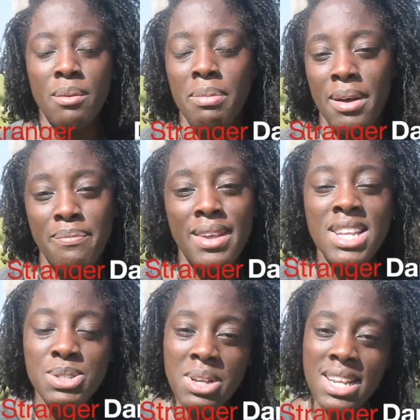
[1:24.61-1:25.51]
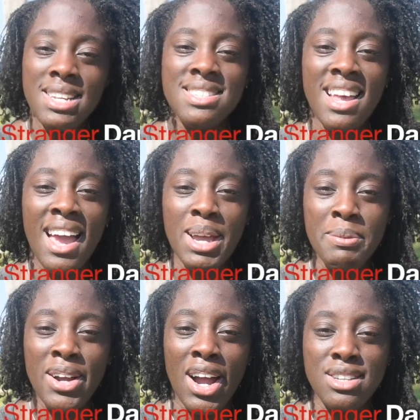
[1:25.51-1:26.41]
But it is what it is. I
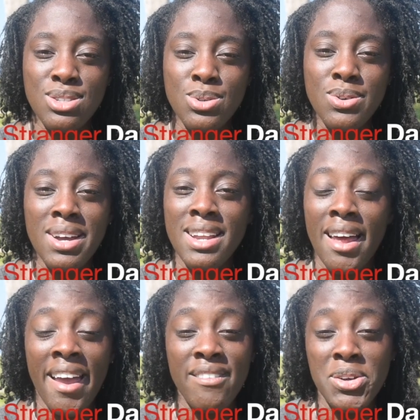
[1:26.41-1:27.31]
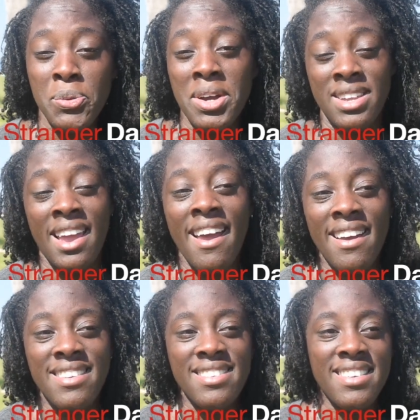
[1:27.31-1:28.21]
am in grad school and I haven't quit yet.